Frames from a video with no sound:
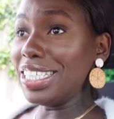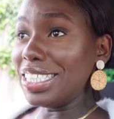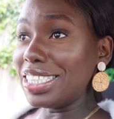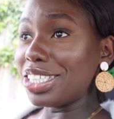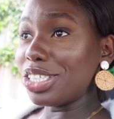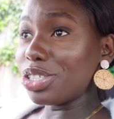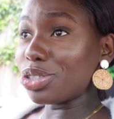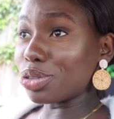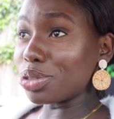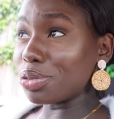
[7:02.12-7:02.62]
in
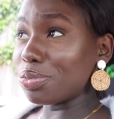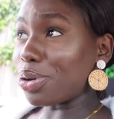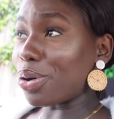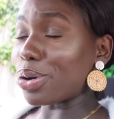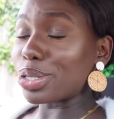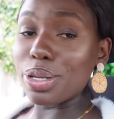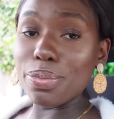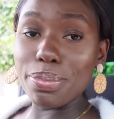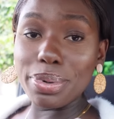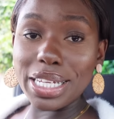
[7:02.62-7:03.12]
the description
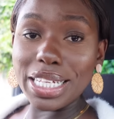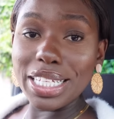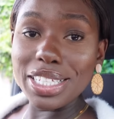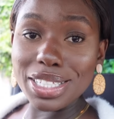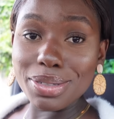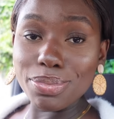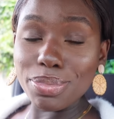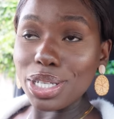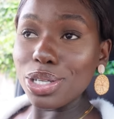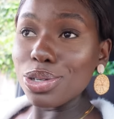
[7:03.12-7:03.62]
box, so
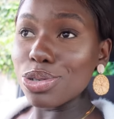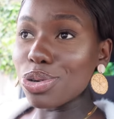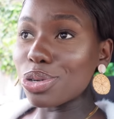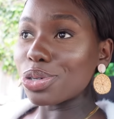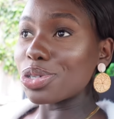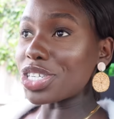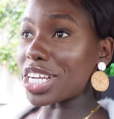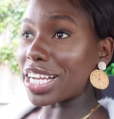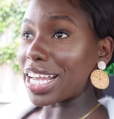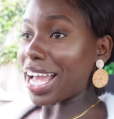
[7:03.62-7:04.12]
please be sure
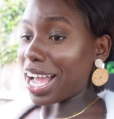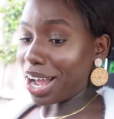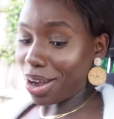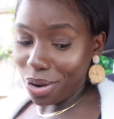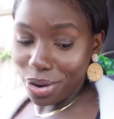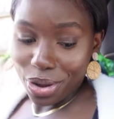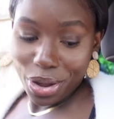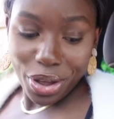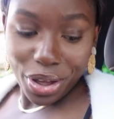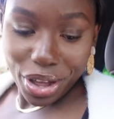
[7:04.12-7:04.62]
to check it
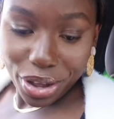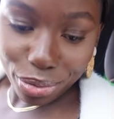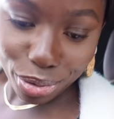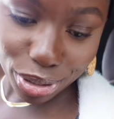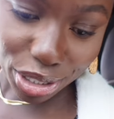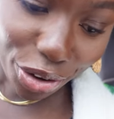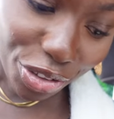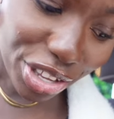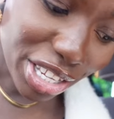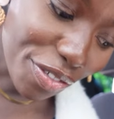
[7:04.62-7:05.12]
out.
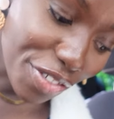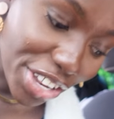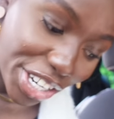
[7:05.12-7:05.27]
Also, there's a